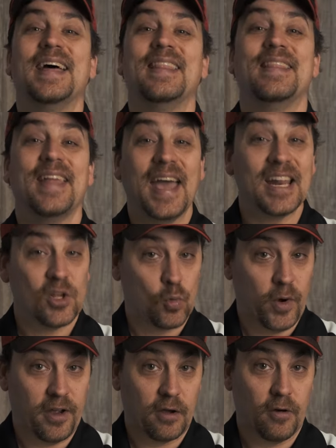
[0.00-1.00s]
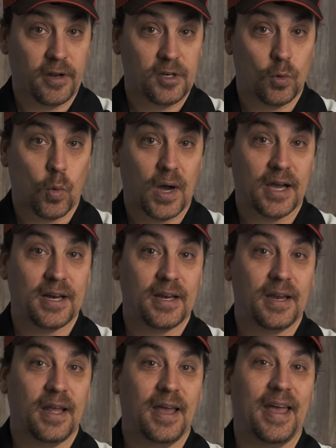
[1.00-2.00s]
That is where you're going to want
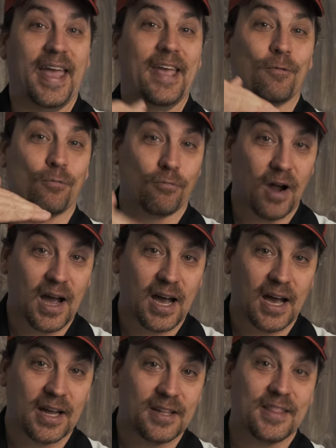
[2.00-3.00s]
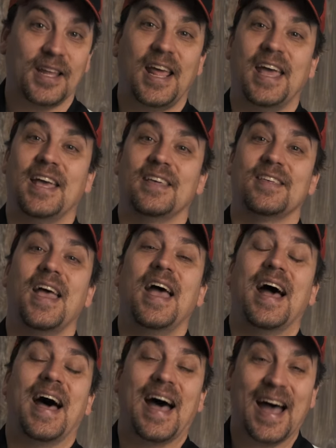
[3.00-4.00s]
a rod that has
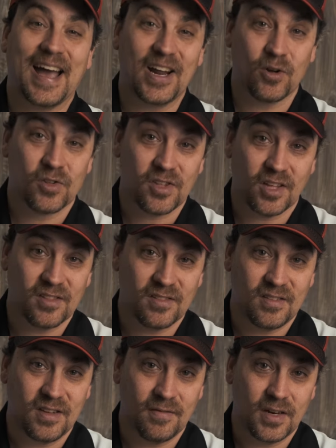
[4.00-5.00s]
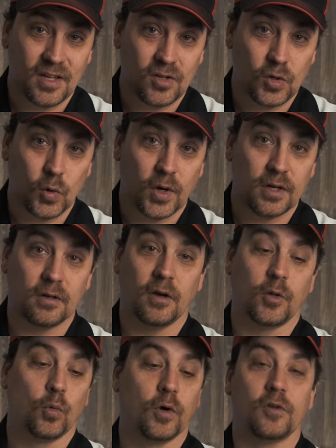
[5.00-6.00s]
higher sensitivity to it, in
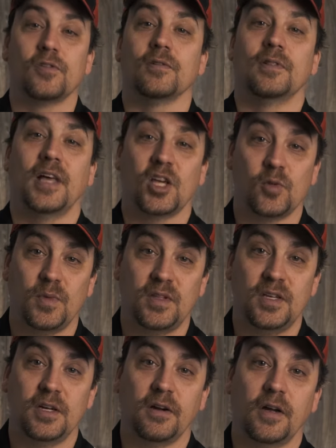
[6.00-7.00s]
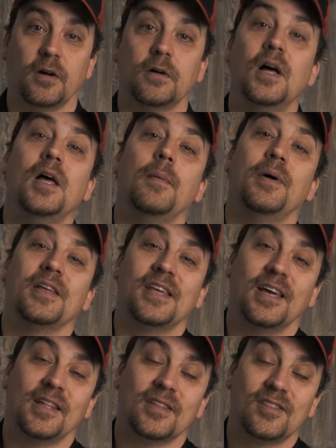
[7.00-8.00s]
other words, less material, but
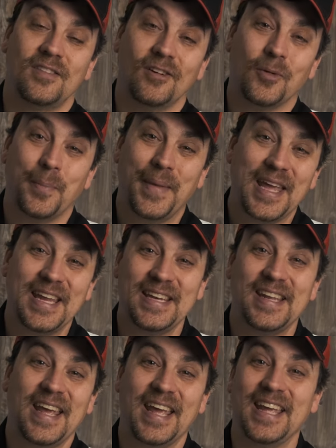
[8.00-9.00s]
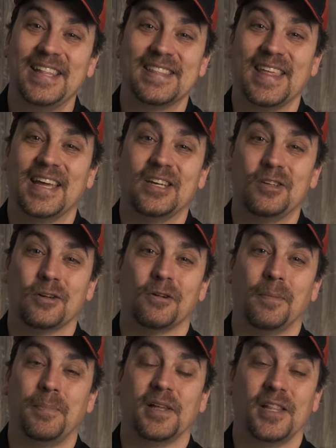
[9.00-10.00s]
yet still maintains that
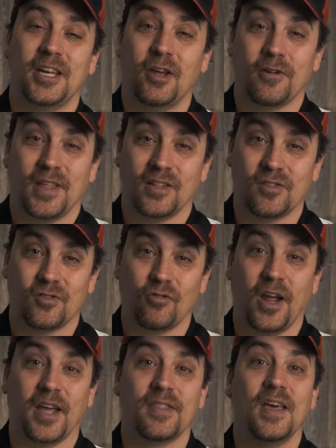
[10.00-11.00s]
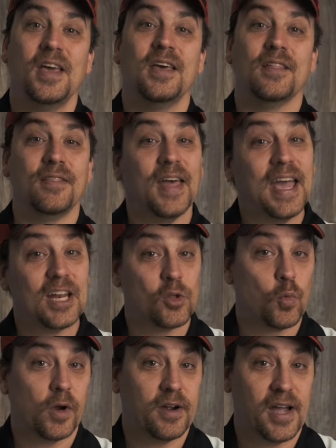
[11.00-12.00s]
durability or that strength. That is
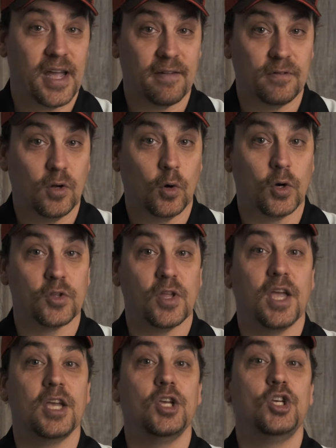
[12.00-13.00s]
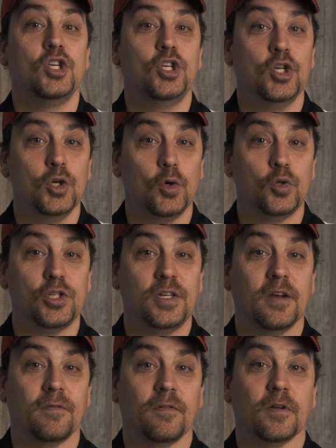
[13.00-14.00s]
where I have noticed a huge
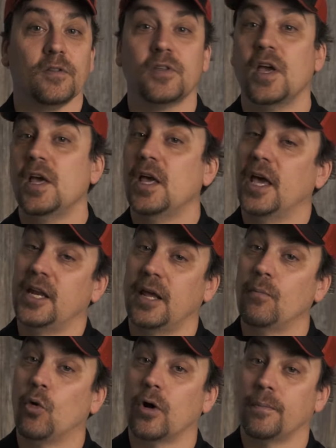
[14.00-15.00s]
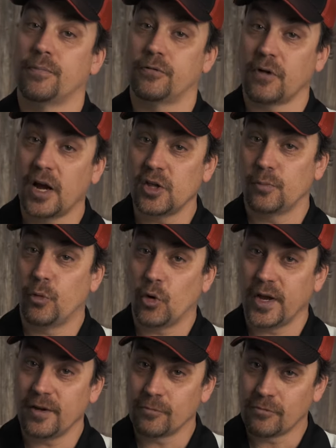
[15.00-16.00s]
difference in a more price
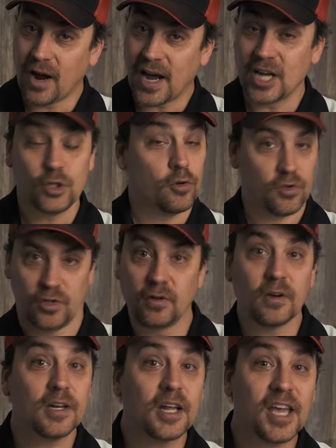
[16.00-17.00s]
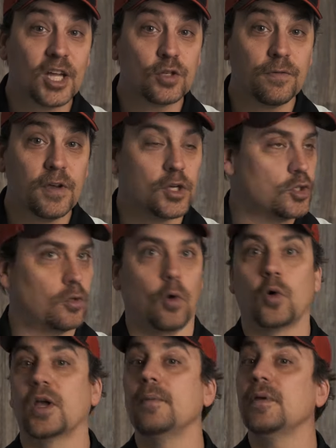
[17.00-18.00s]
point rod. You're still going to catch fish.
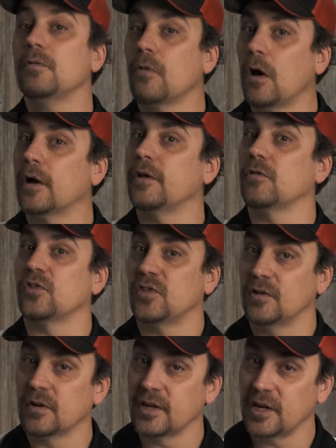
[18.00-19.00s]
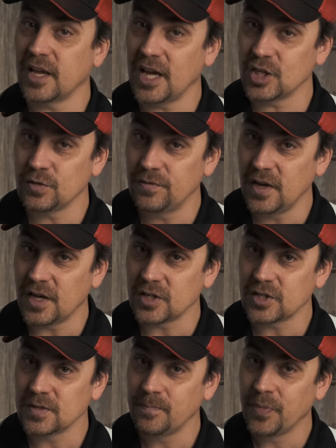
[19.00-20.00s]
Don't get me wrong, you're still going to catch fish.